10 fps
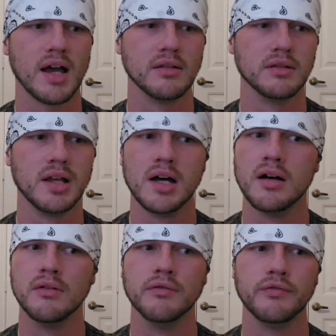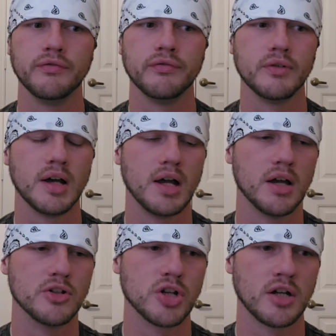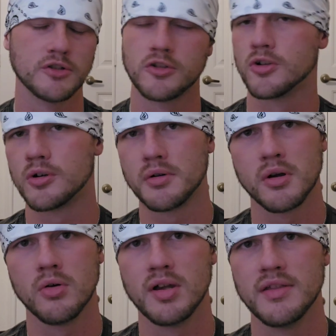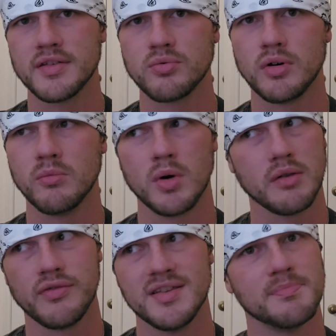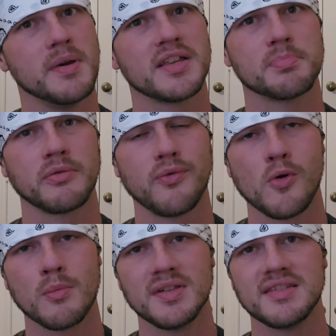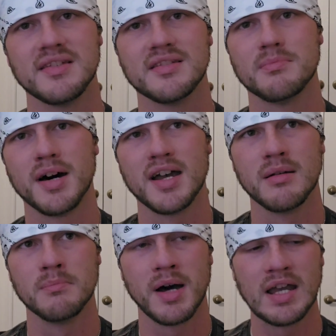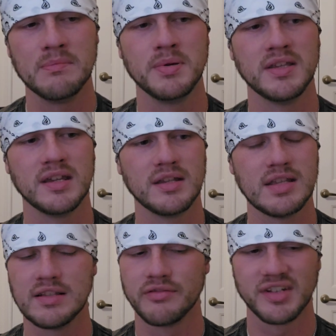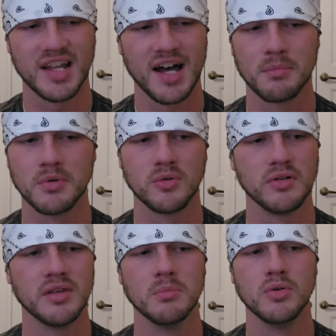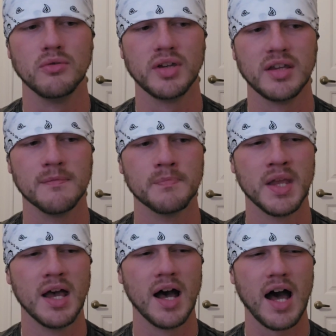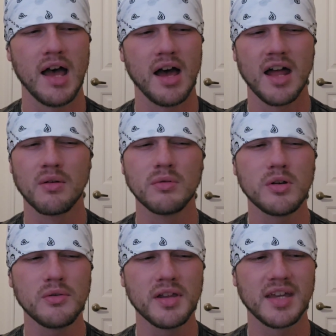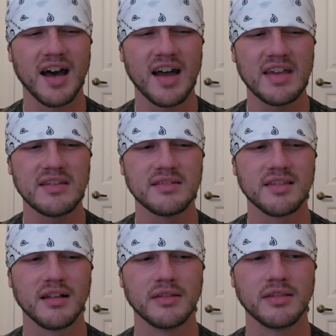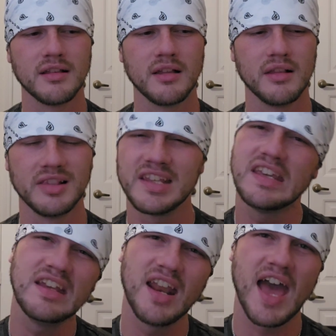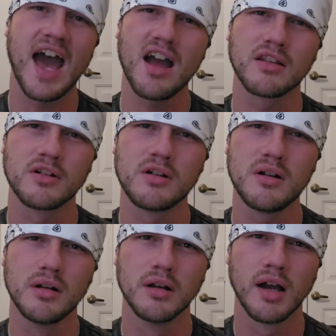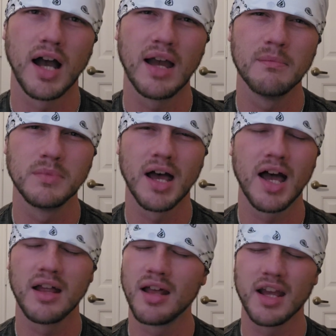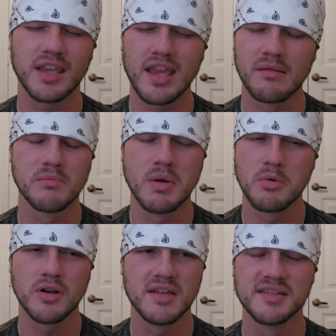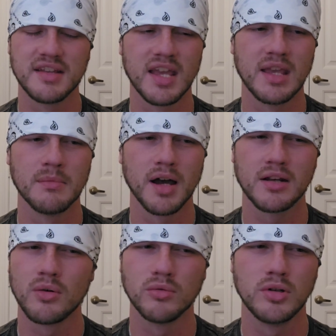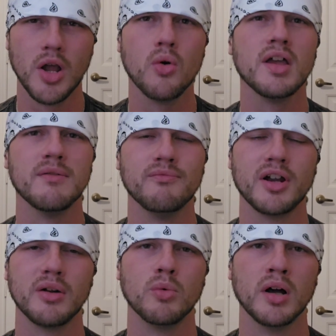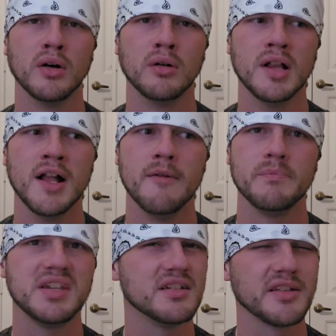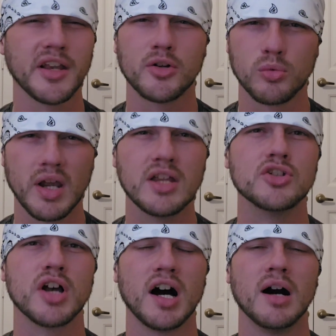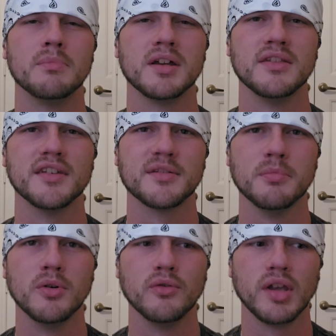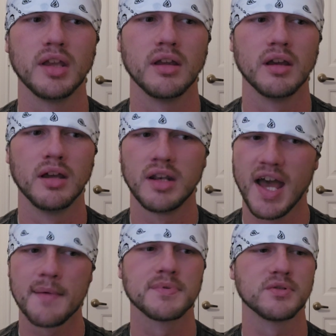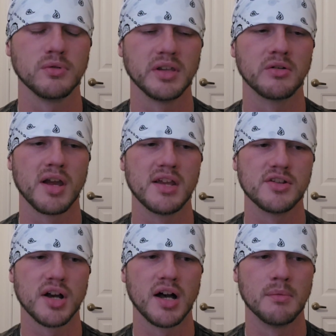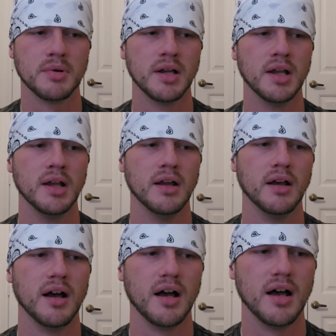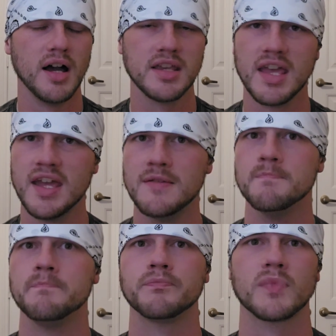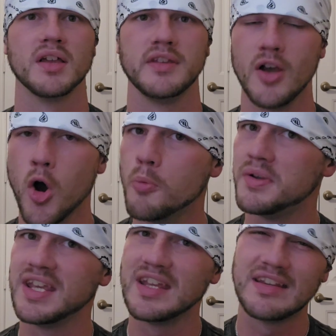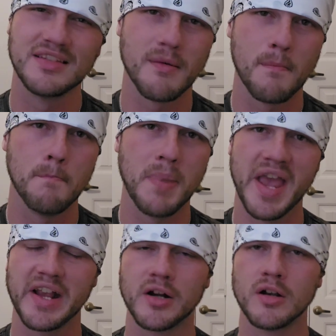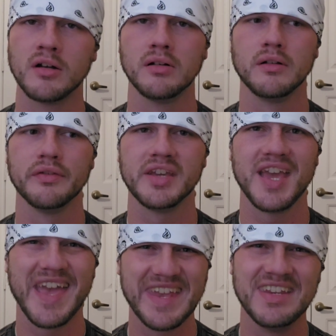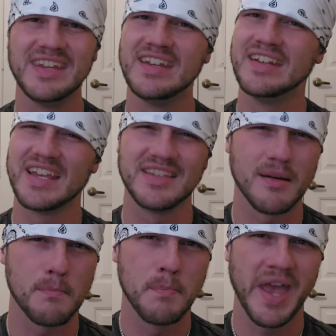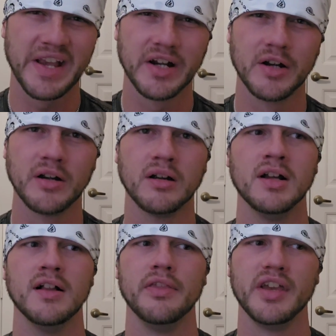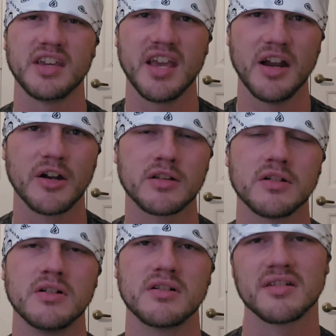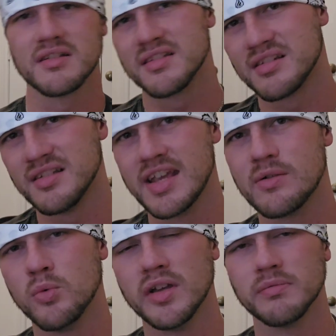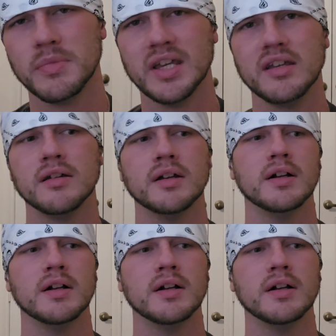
love John Turturro in this one. One of his best performances, in my opinion. He's phenomenal in the movie. I don't know the guy's the lead actor. I can't remember his name. I don't know him very well. He does a great job in this movie. An absolutely great job. Again, the opening is a banger. The ending is a banger. The characters stick with me.